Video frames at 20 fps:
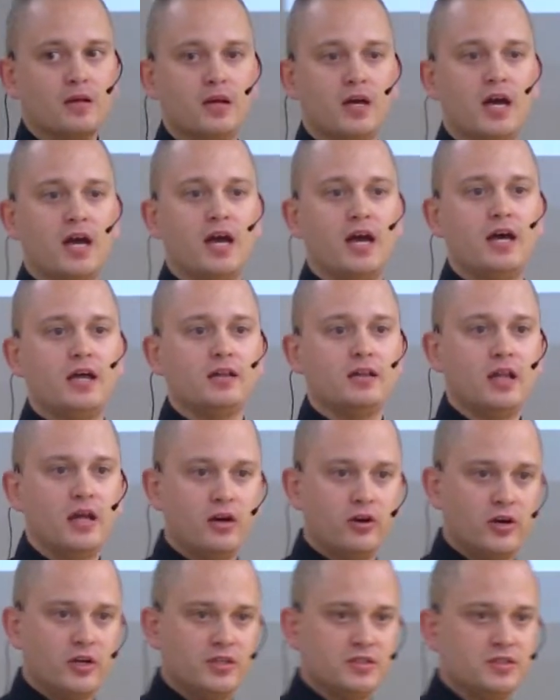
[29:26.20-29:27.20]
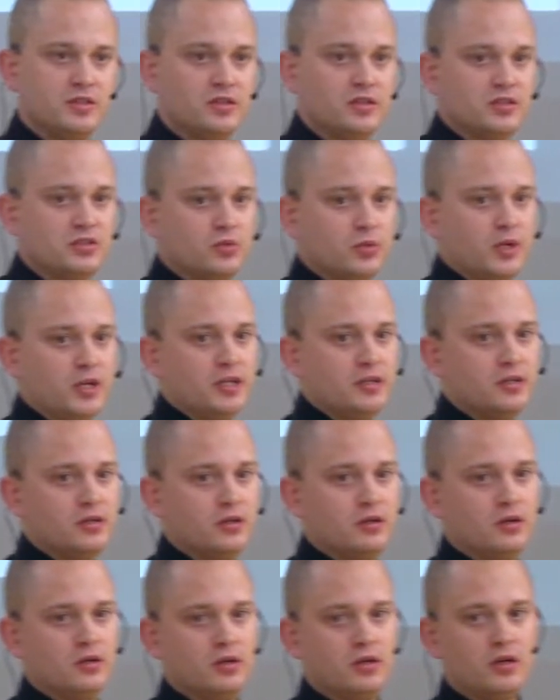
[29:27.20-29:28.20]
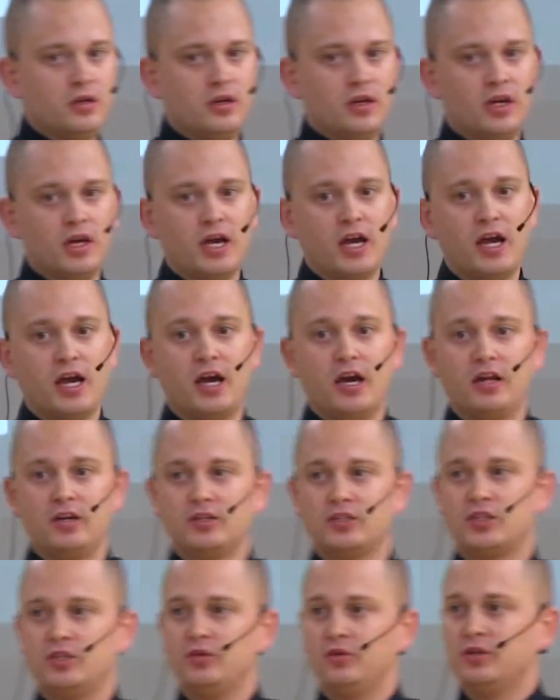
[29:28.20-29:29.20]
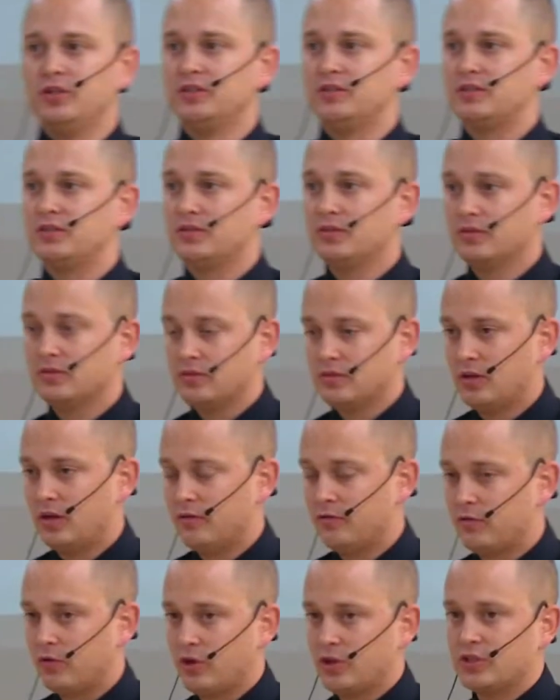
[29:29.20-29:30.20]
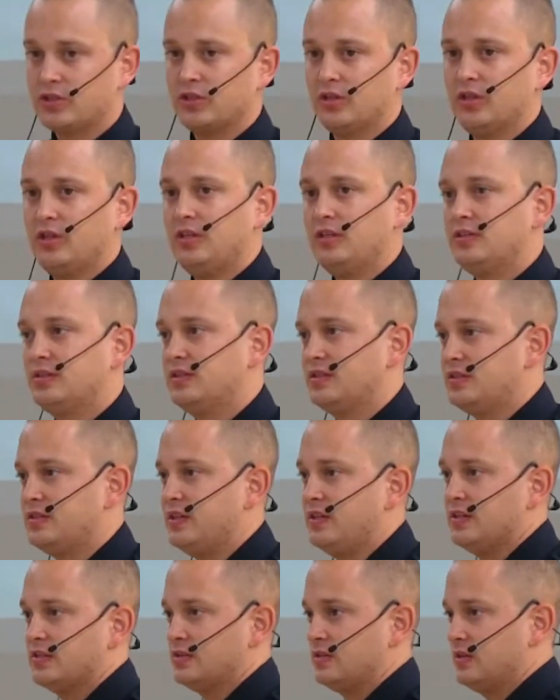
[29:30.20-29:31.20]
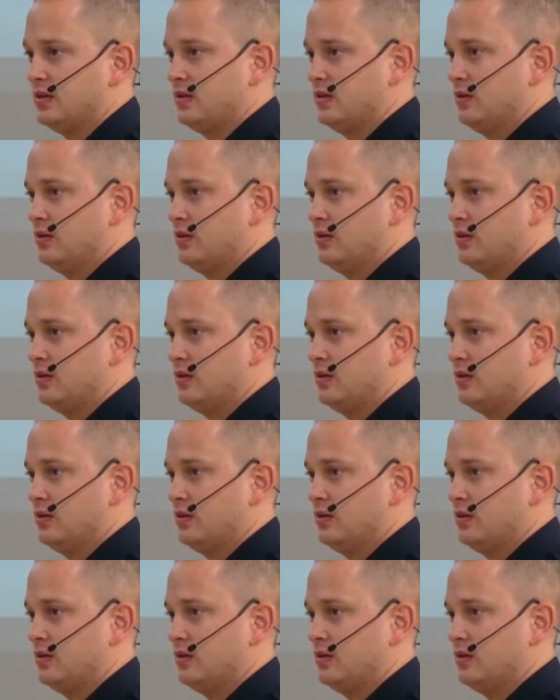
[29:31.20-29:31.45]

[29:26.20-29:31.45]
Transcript: and let her into the suite, and she was unfortunately deceased.